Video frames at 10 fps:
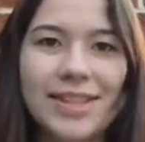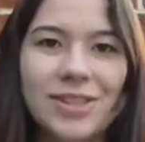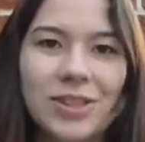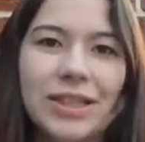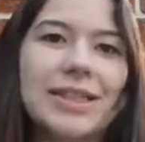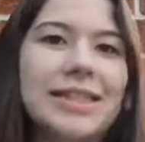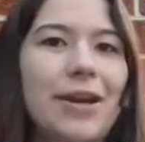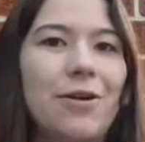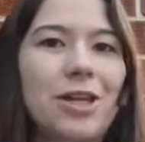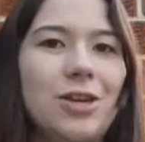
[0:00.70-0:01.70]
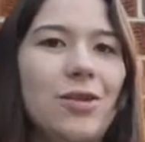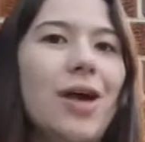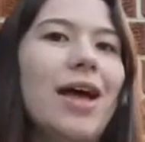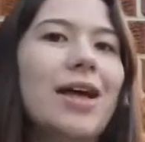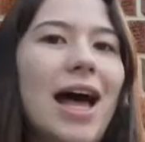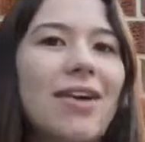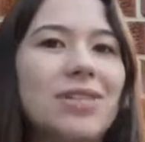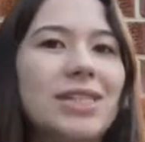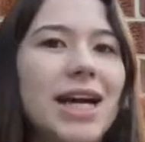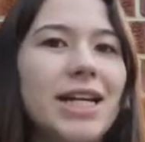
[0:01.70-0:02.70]
Hey stalkers, how are you?
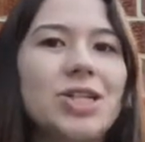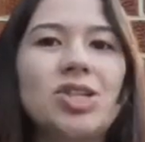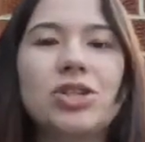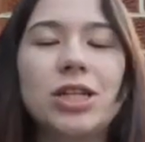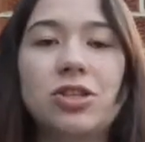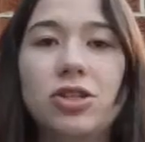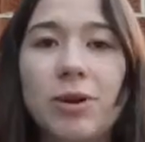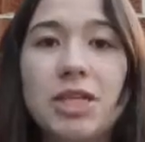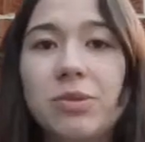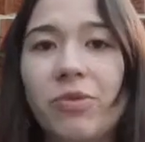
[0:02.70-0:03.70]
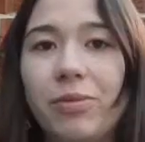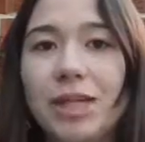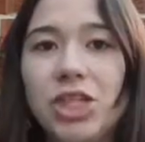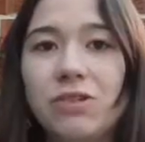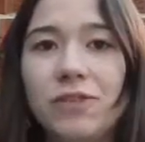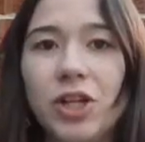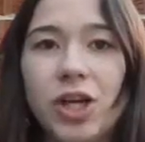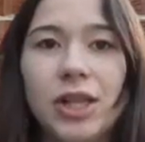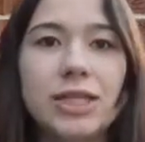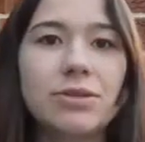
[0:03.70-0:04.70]
I've decided to do the Too Much Information
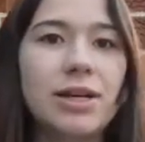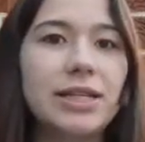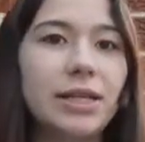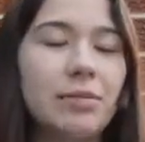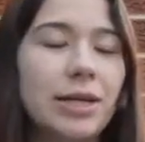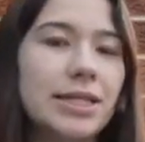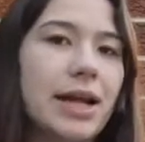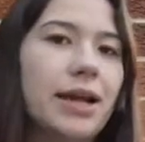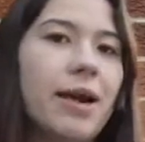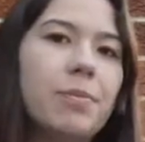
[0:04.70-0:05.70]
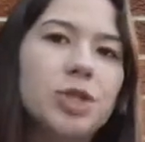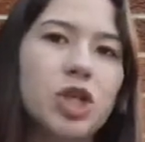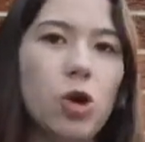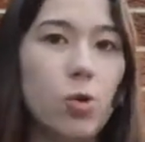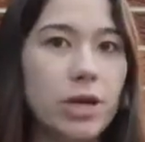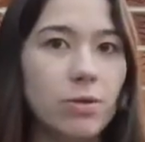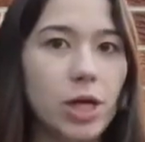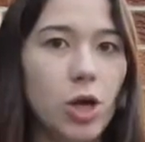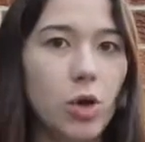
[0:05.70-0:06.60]
vlog that's recently been started up, so here we